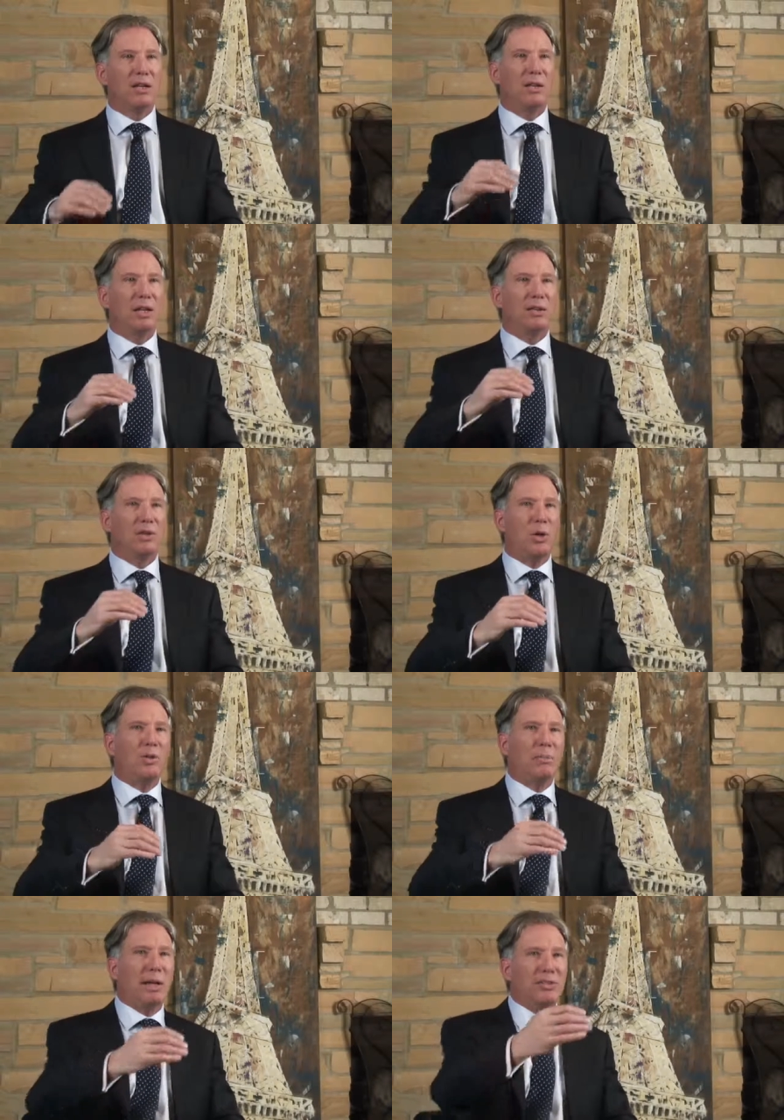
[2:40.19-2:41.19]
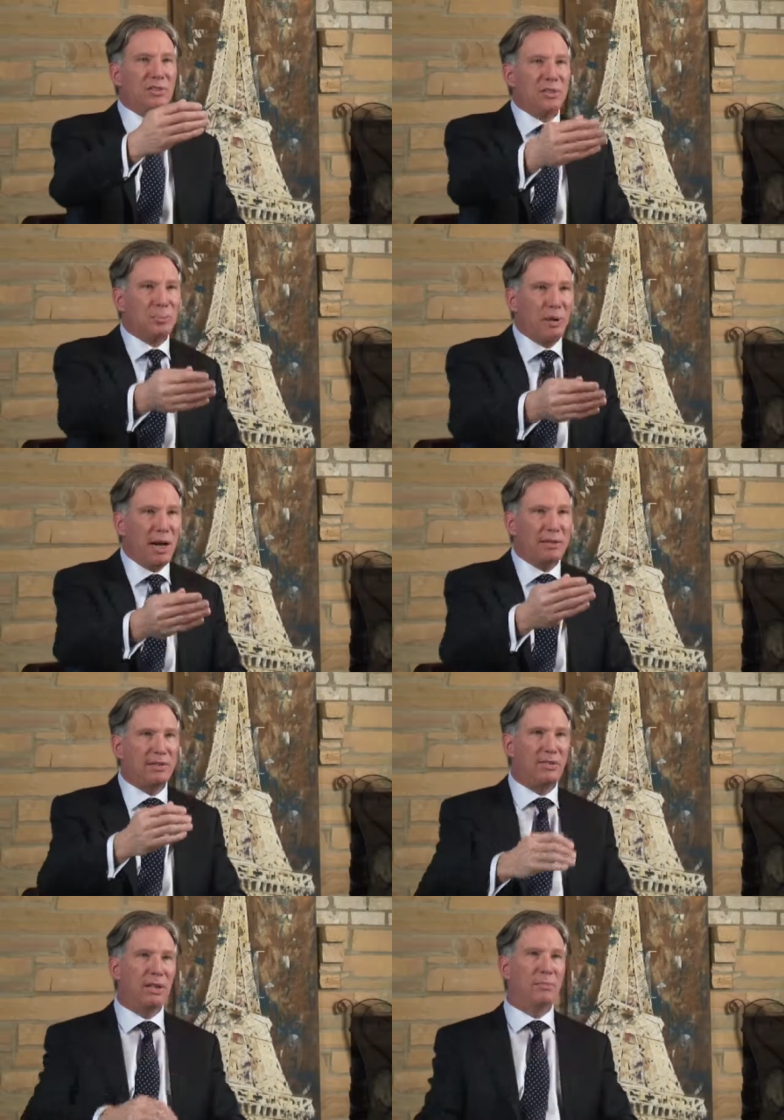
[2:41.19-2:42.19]
Yeah, the only medicine that's
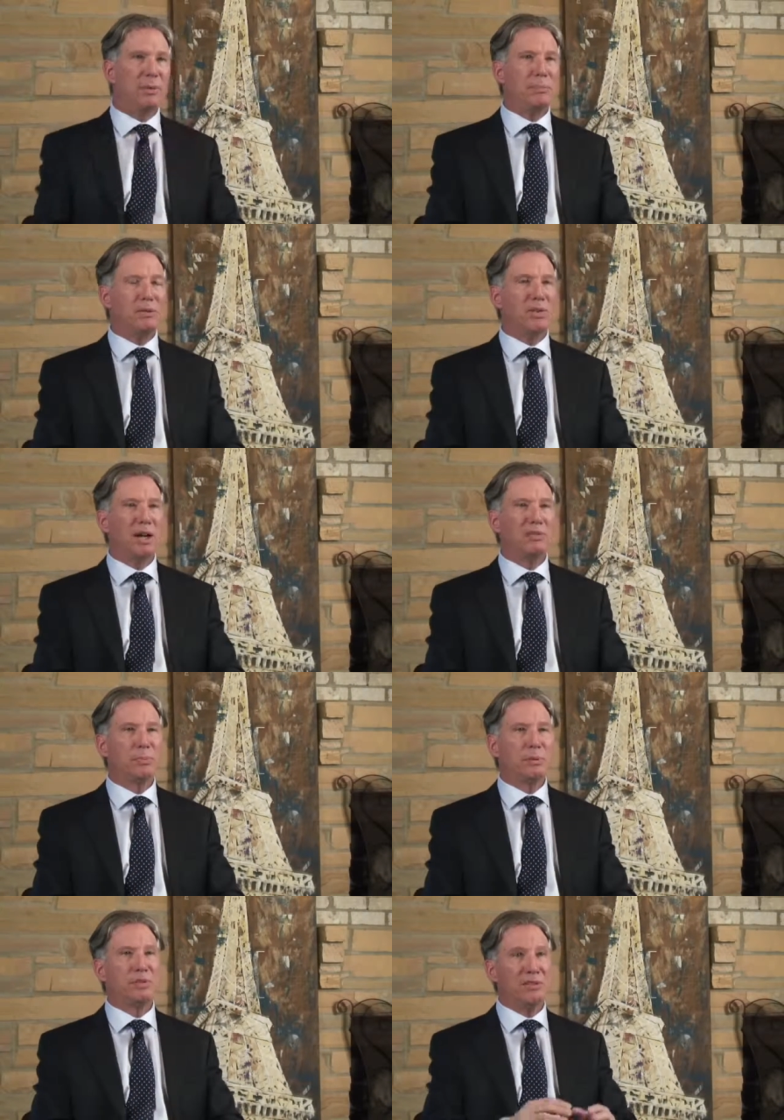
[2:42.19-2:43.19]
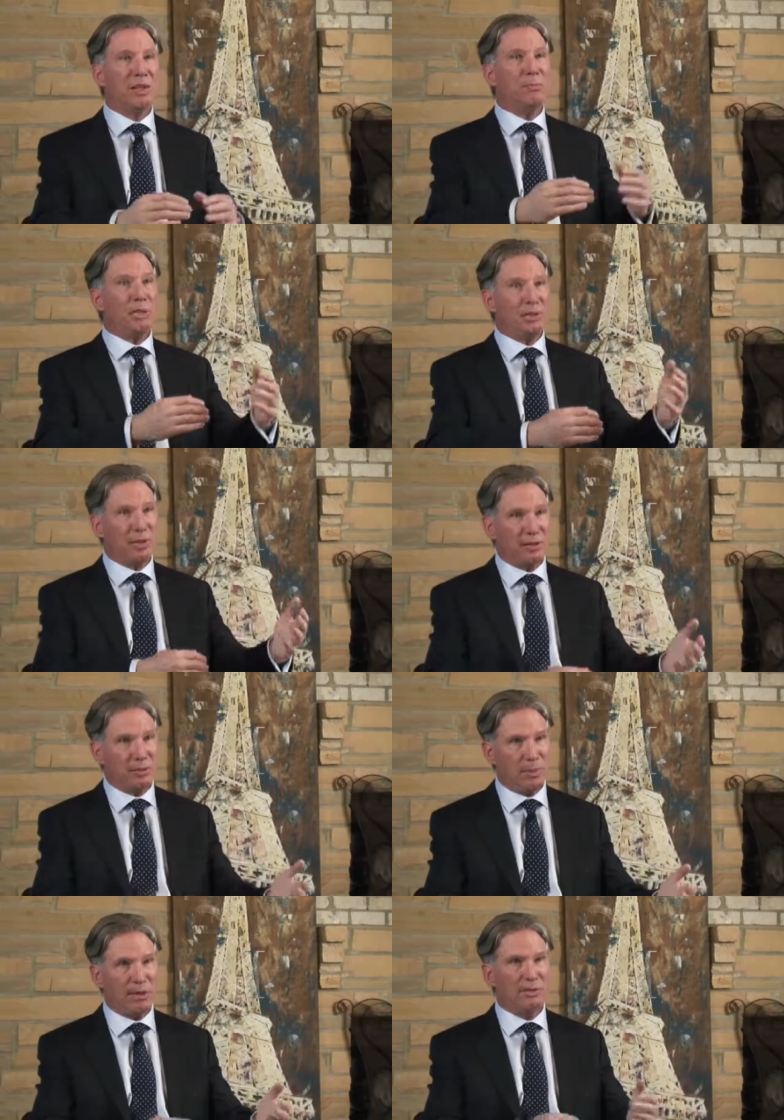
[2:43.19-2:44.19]
practiced at people's hospitals is
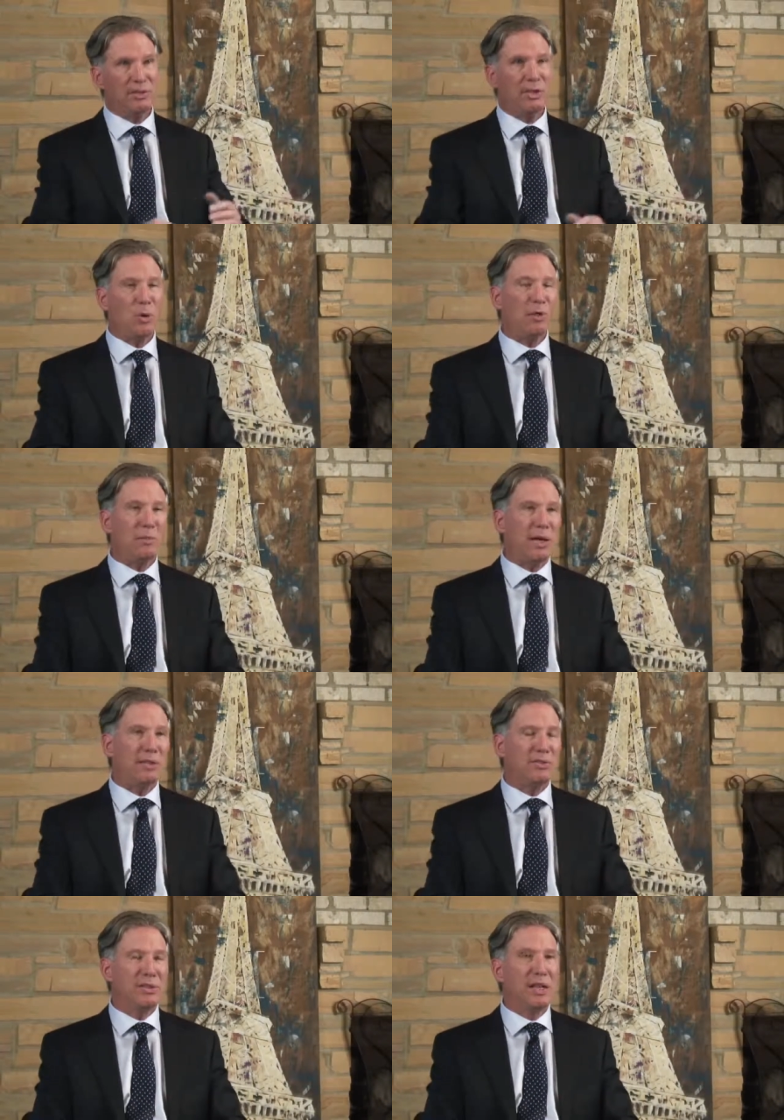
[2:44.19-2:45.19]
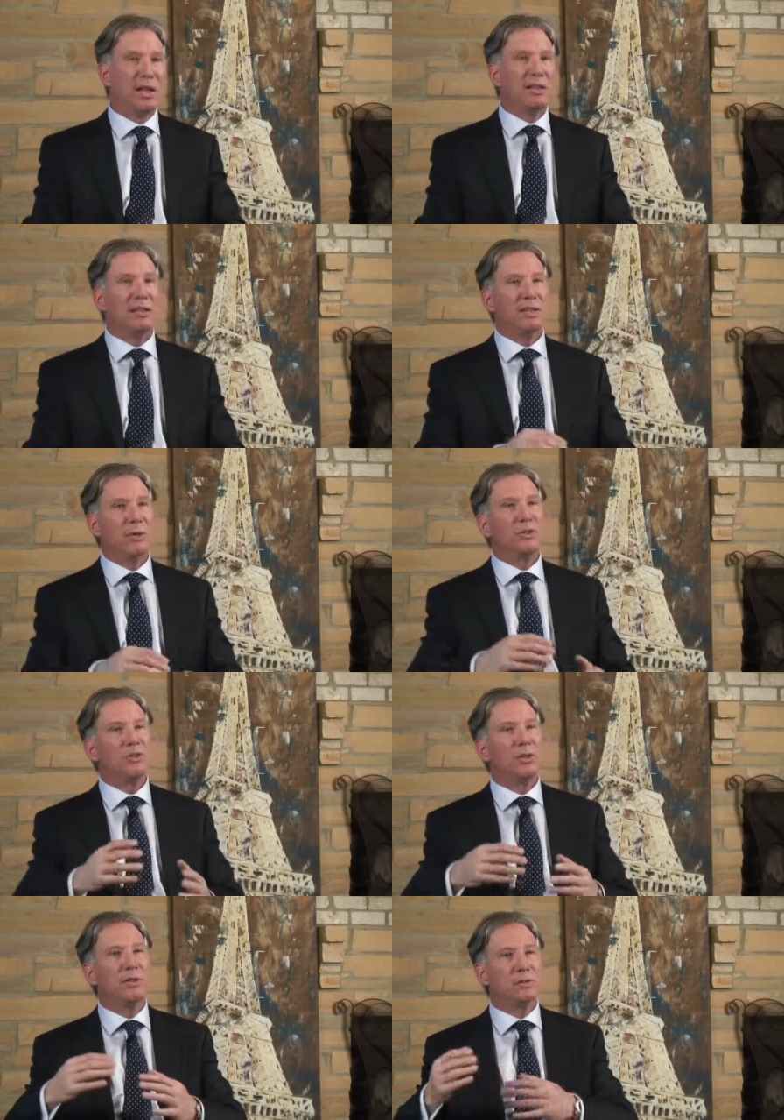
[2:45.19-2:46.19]
MD-directed medicine. The only medicine that their
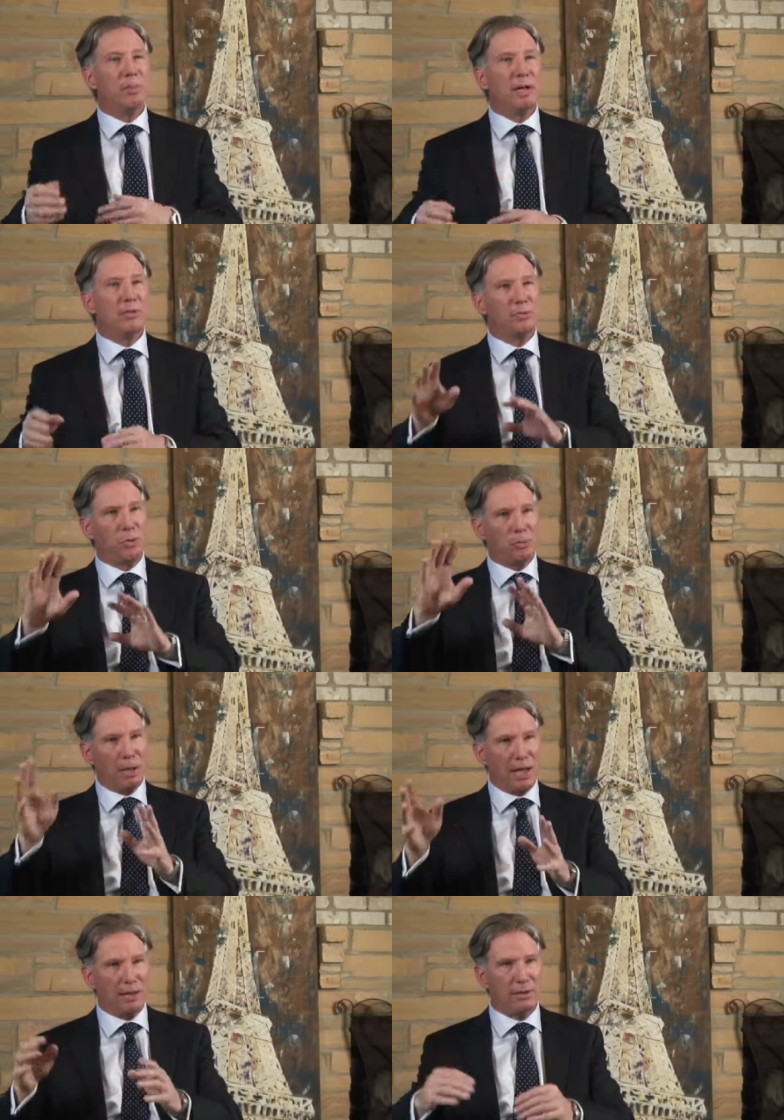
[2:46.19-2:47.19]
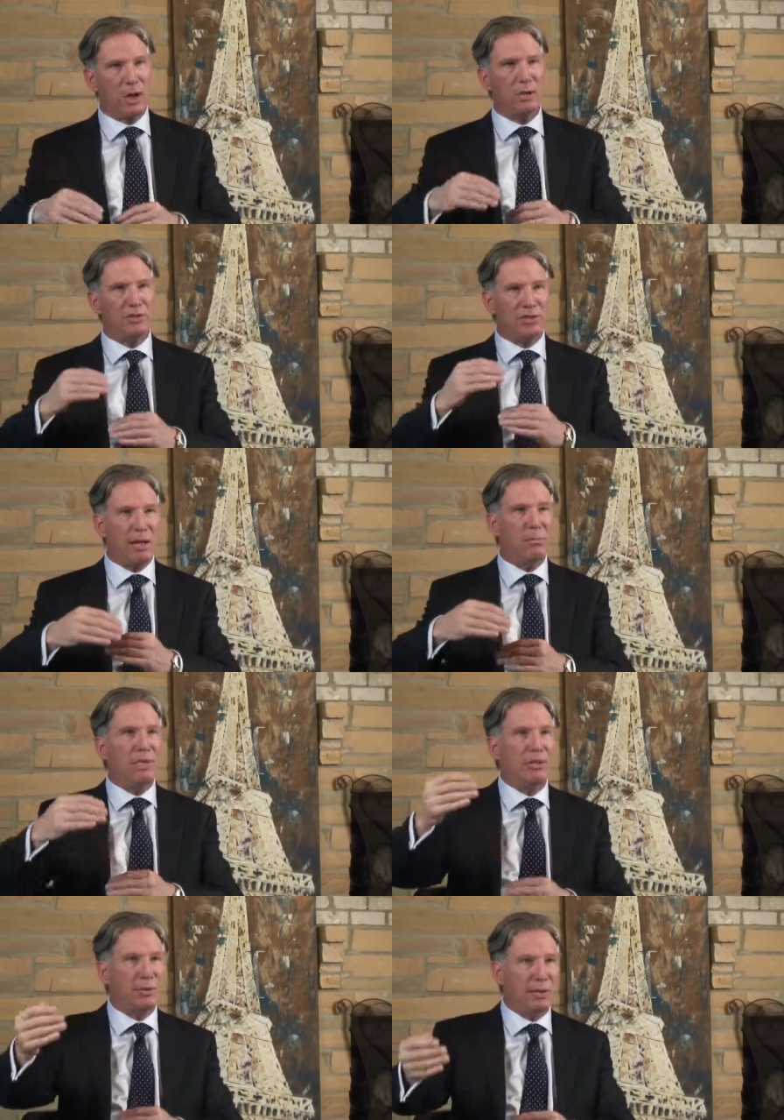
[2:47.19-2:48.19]
insurance pays for, by and large, is
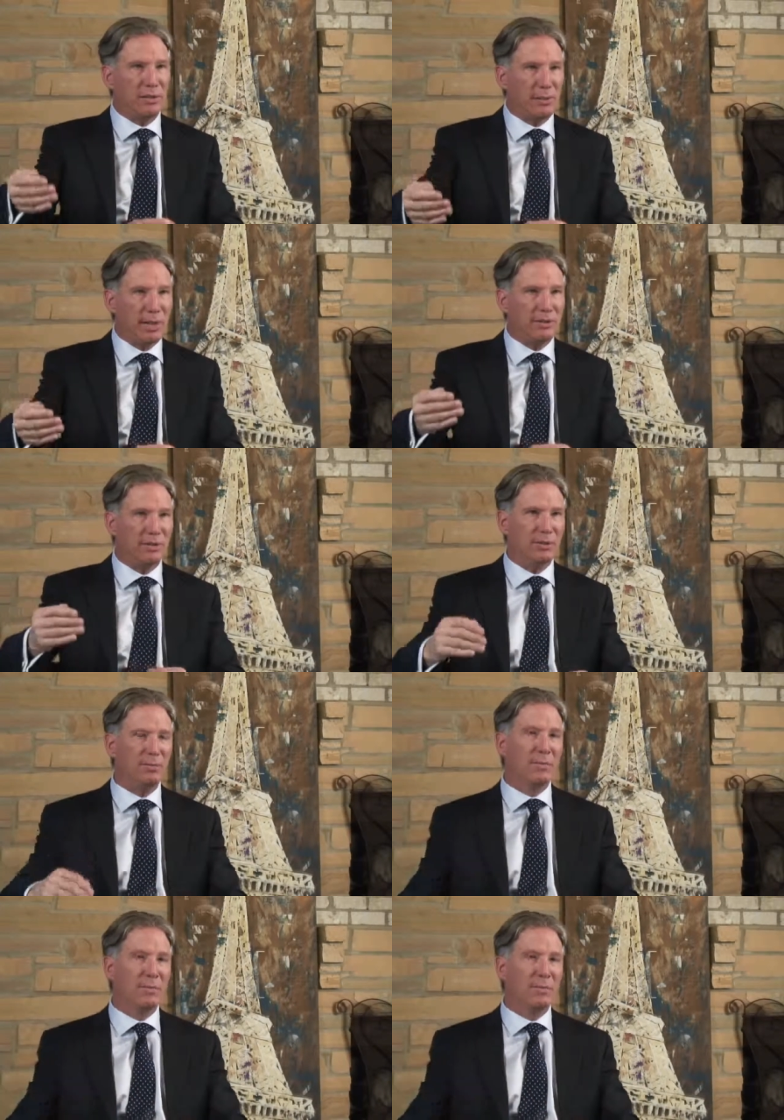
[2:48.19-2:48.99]
MD-directed medicine